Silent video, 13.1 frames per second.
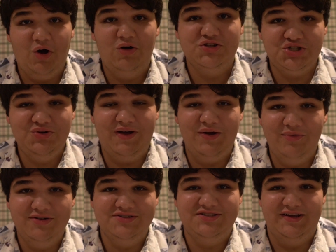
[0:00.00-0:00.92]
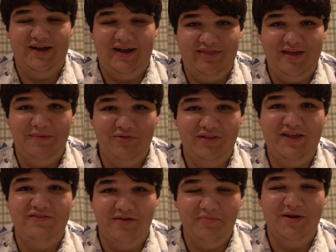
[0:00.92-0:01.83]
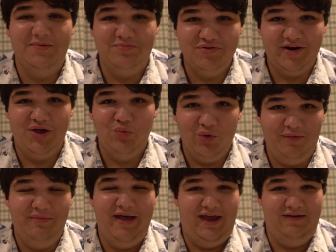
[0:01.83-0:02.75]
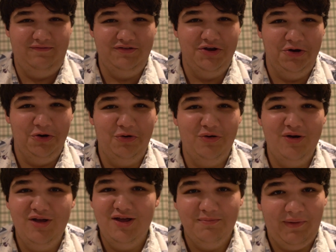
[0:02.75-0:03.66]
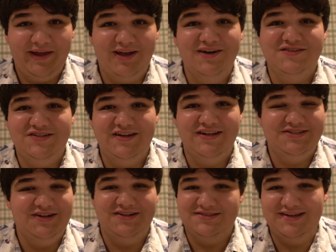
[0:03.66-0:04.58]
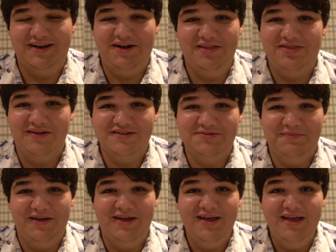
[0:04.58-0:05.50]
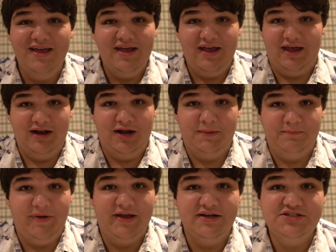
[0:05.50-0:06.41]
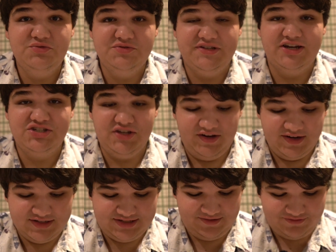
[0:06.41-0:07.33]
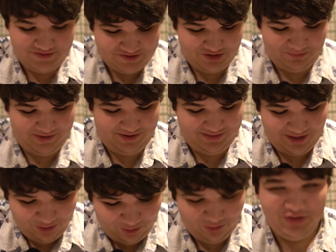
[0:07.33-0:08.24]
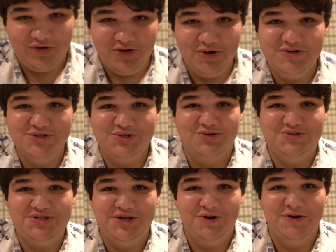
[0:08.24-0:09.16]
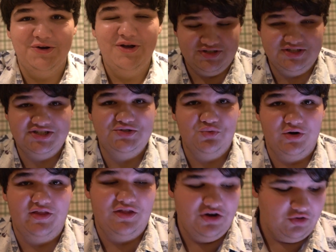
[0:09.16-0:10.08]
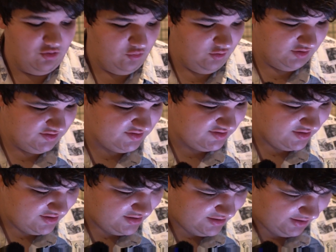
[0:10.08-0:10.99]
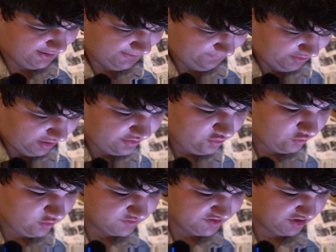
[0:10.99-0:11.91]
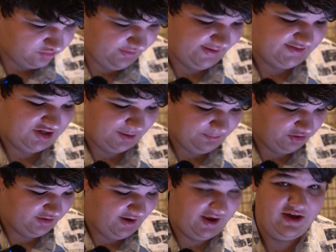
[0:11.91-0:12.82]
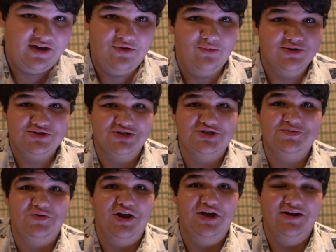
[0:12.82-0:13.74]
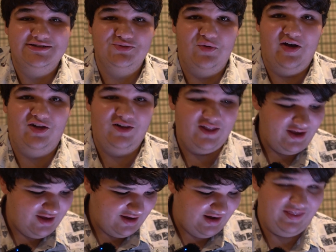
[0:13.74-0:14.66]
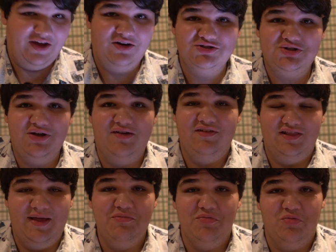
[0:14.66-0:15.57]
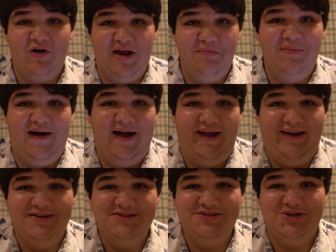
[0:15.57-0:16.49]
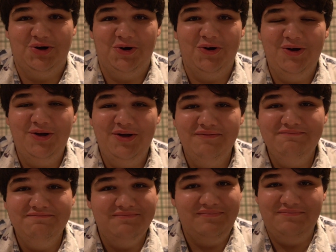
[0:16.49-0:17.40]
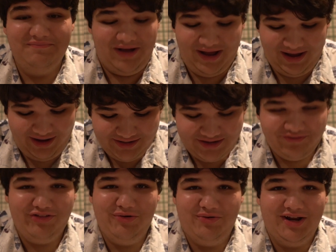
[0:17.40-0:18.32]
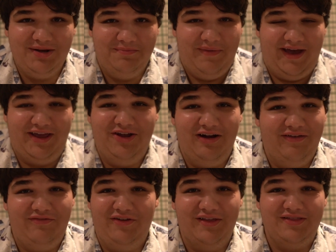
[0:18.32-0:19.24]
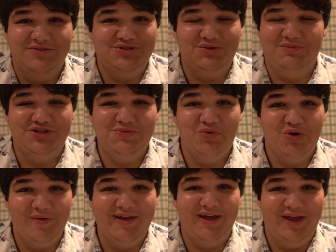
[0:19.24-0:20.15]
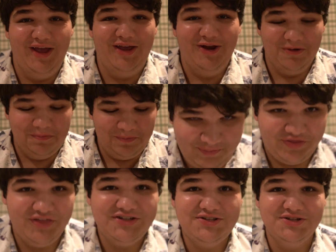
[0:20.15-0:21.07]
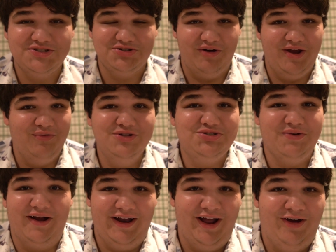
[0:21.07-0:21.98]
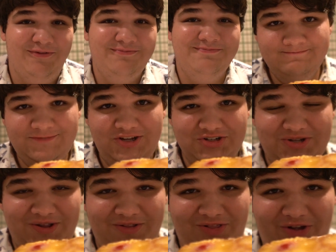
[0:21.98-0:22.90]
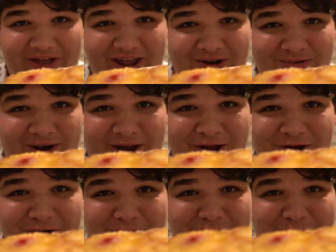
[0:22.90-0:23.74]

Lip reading: Also, I will say, I believe I've been a pretty well-behaved goo. My cousin has not said anything to me. And my cousin was actually nice enough to tell me that all the new desserts here, is one of the newer ones. The other one was the grasshopper cake, which looks pretty good as well. And they also have a lemon meringue pie. So I definitely want to come back here. I feel like there's so much more we could get here. But this looks great. We'll try it out. Here's another look at it right here.